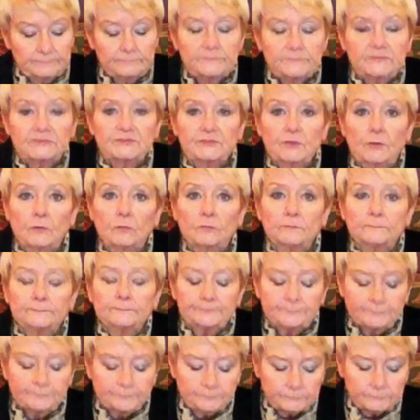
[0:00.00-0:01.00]
So
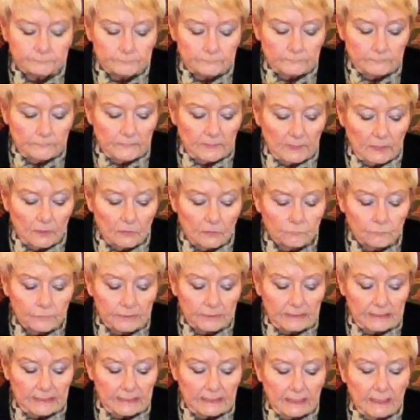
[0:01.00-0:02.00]

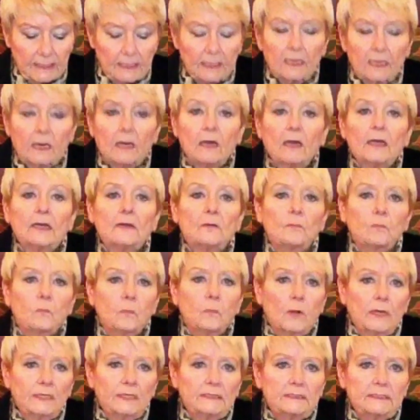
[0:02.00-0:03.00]
really,
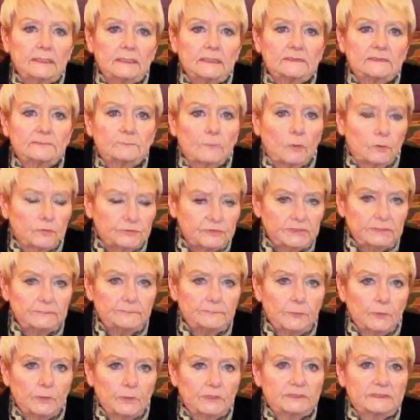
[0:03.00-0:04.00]
what is most
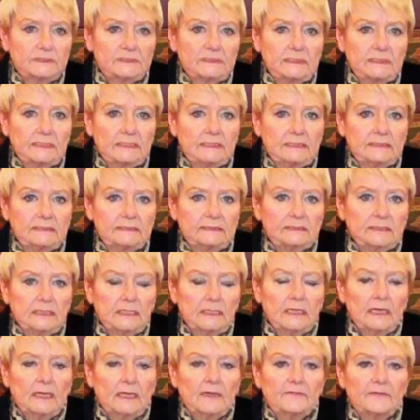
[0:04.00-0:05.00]
important is
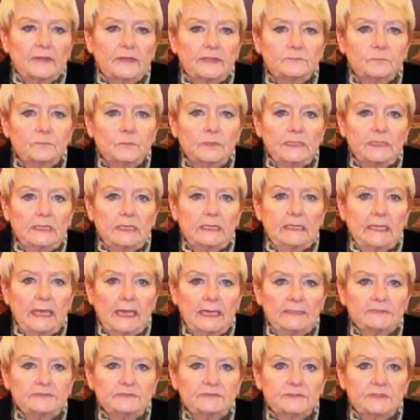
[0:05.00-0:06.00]
that we can
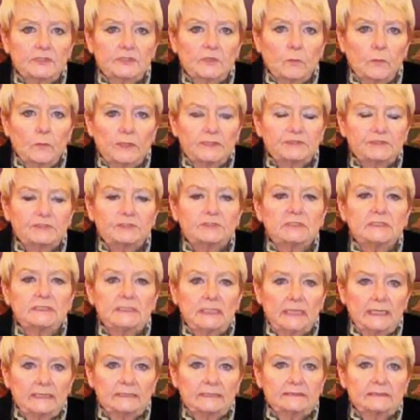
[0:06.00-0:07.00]
answer the question,
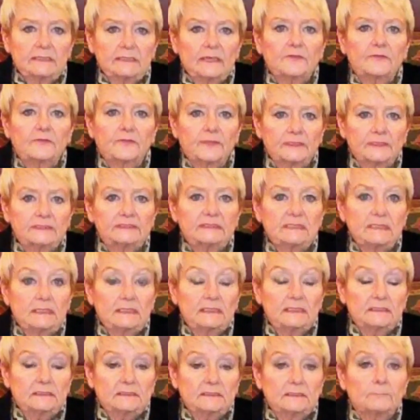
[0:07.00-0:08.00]
yes, this
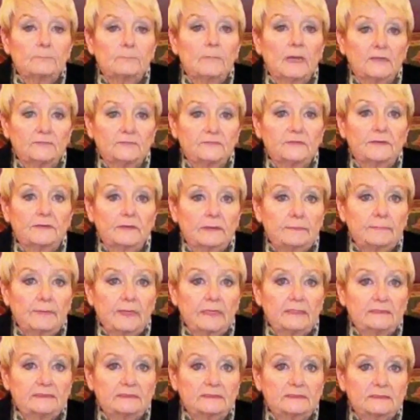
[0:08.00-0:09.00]
is my very
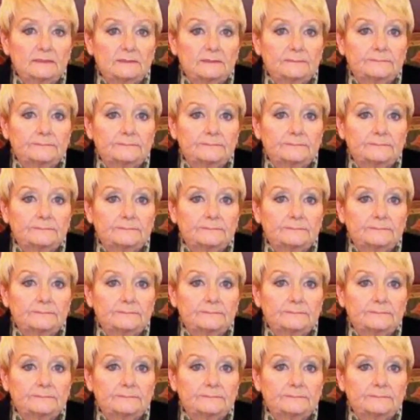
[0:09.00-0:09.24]
best.